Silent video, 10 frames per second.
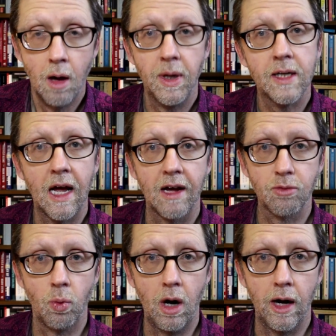But
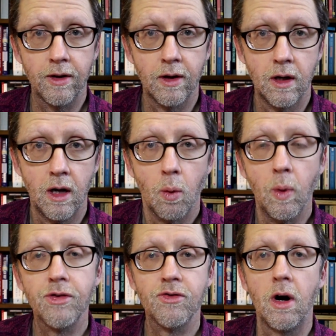guess what?
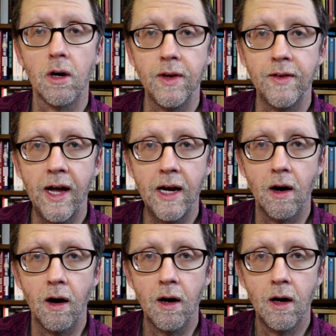We're stronger than they
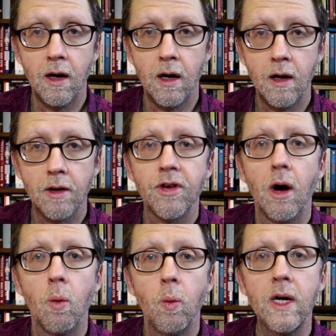are,
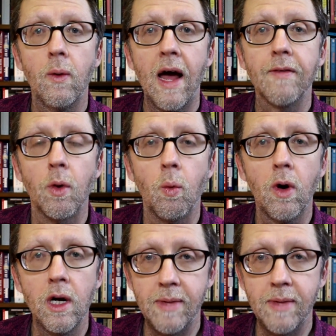so we don't have to worry